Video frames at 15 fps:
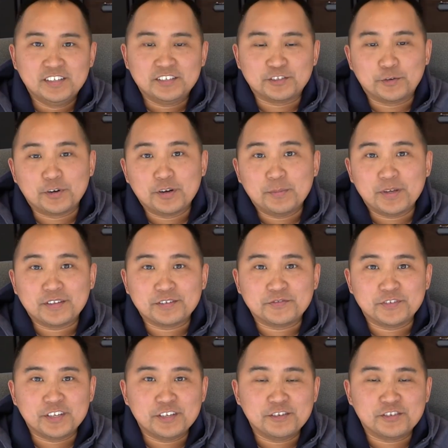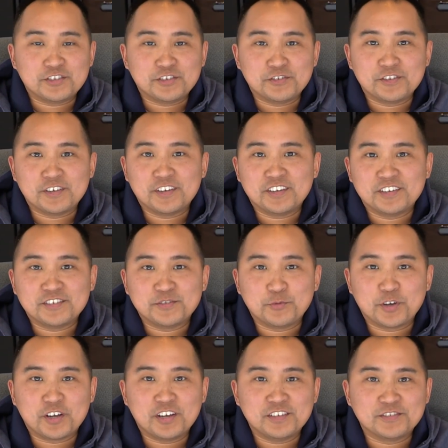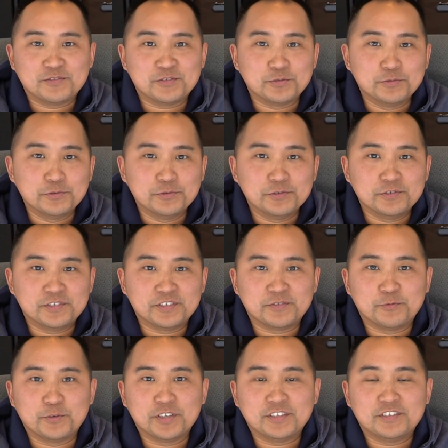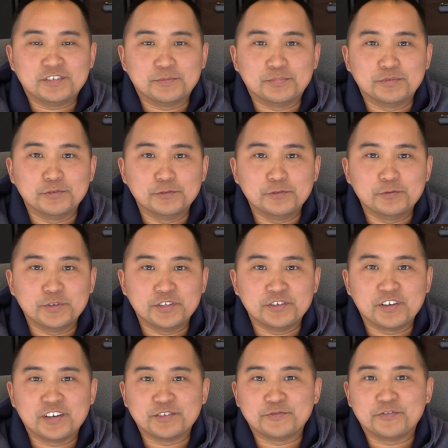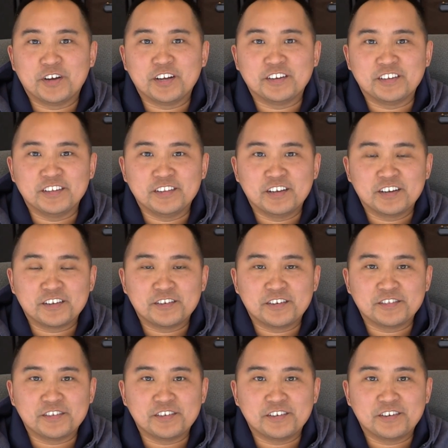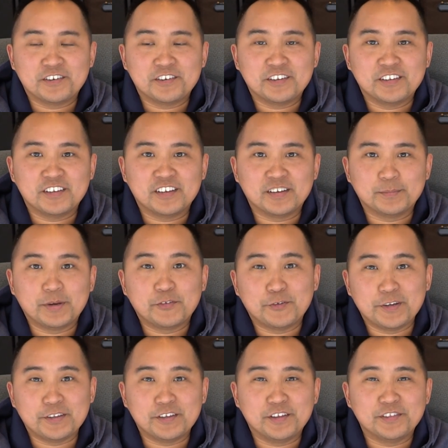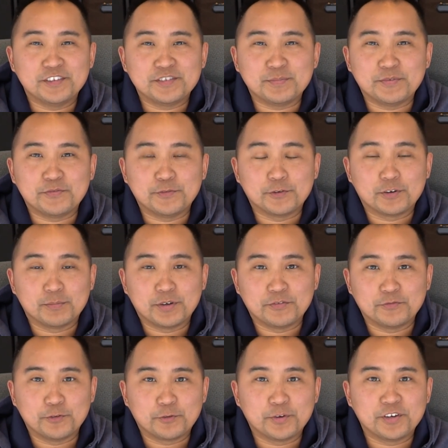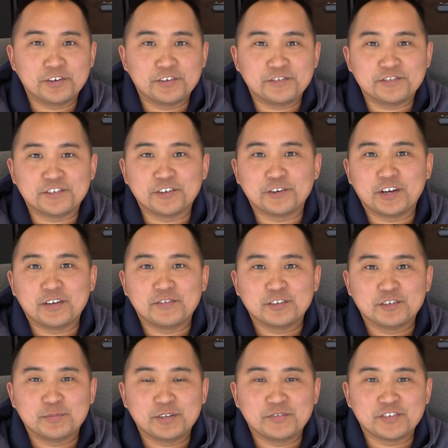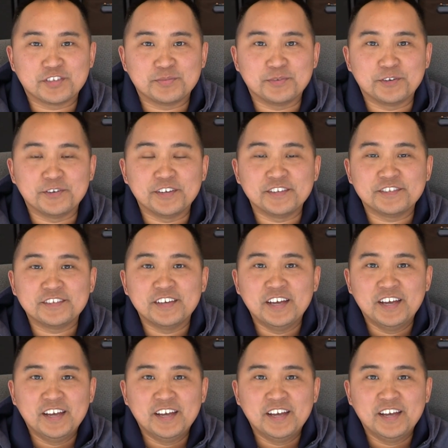So I wanted to make this video to show you guys what kinds of tools and what to pull when you guys find an ELocker at the yard. I've already done this before on my 4Runner, so I have a little bit of experience.